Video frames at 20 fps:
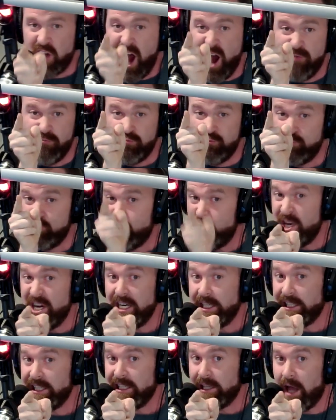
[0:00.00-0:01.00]
I
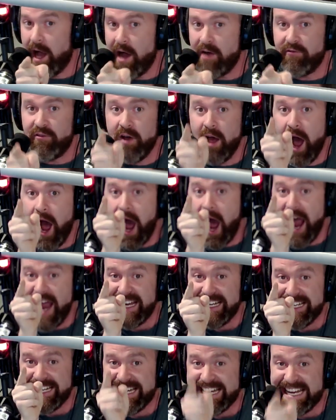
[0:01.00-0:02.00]
really love. I
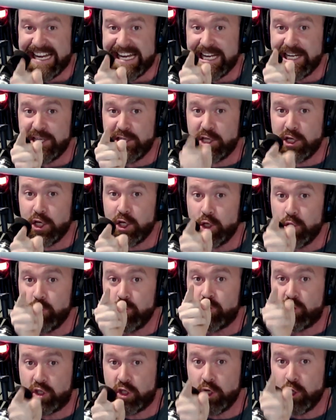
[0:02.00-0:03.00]
need hey.
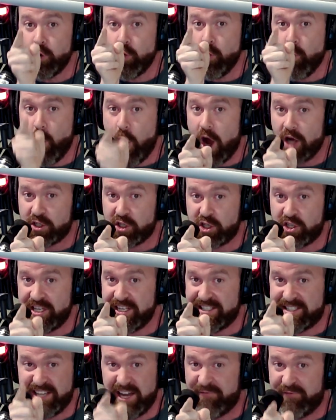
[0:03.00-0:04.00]
you to watch
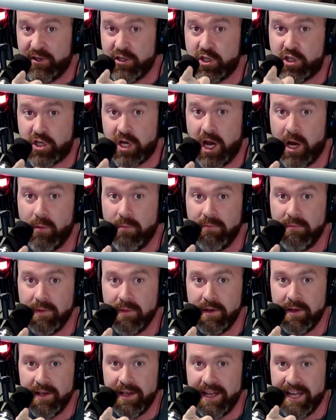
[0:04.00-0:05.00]
this effing show.
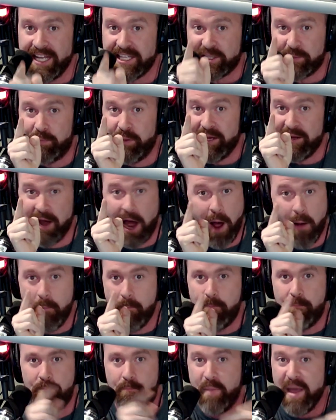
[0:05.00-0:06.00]
It's been a
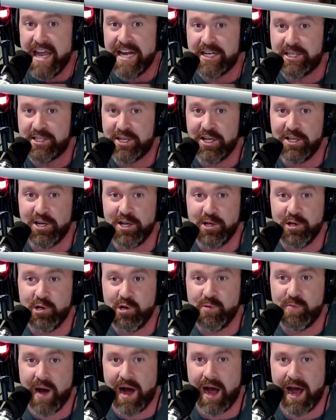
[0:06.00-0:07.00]
big
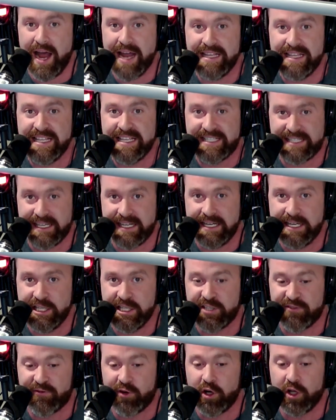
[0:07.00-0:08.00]
to-do behind the
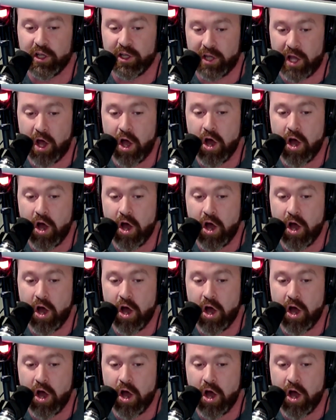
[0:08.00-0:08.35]
scenes for a long